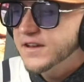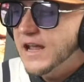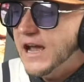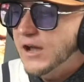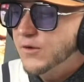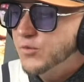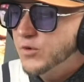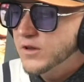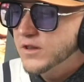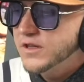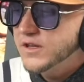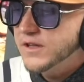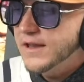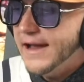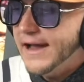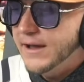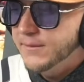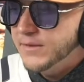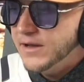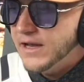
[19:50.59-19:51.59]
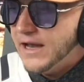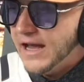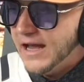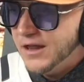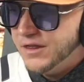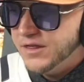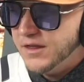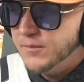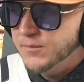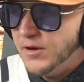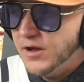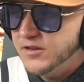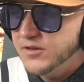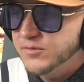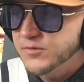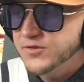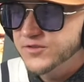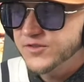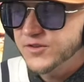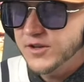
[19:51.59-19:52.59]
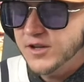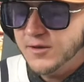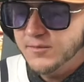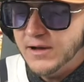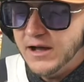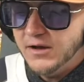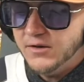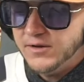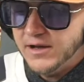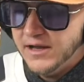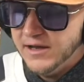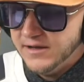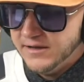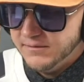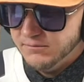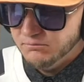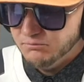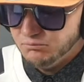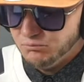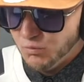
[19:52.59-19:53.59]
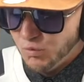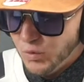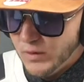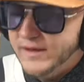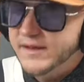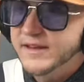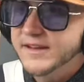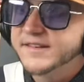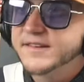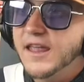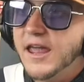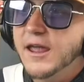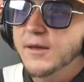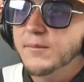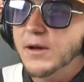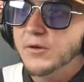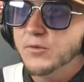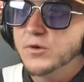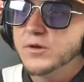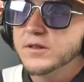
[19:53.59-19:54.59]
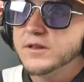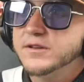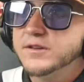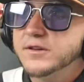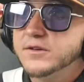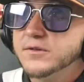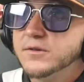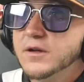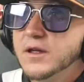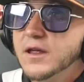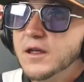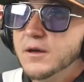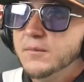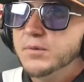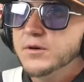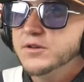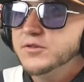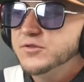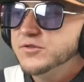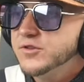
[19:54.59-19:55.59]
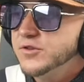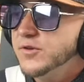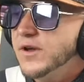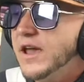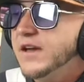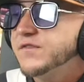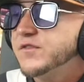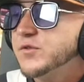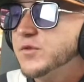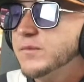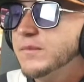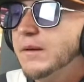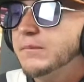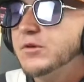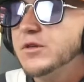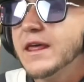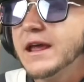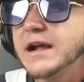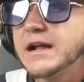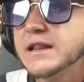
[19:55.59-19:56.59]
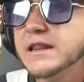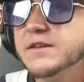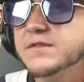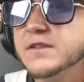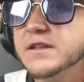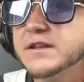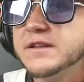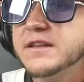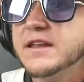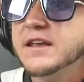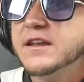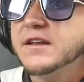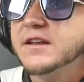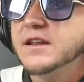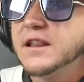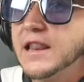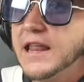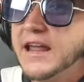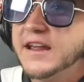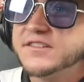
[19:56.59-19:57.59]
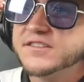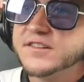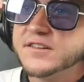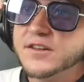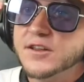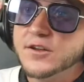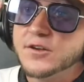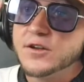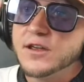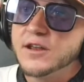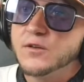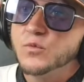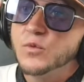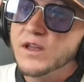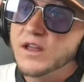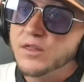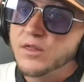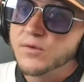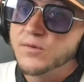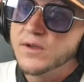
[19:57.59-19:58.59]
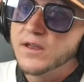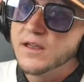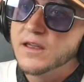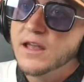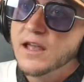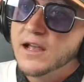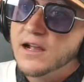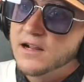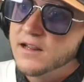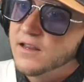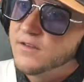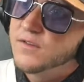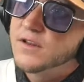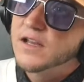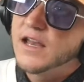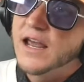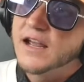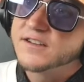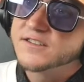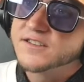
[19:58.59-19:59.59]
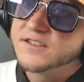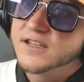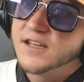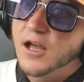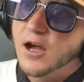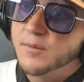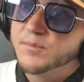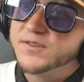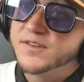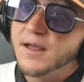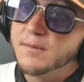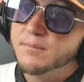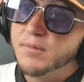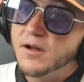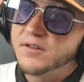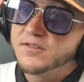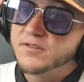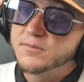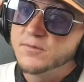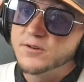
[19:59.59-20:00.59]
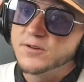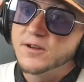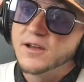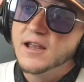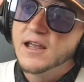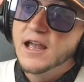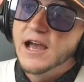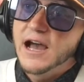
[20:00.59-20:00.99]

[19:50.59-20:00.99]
See, I think Baltimore is going to come out and win this game. I really do. But you do have to remember that Cleveland did last year in week 3. Cleveland actually upset Baltimore.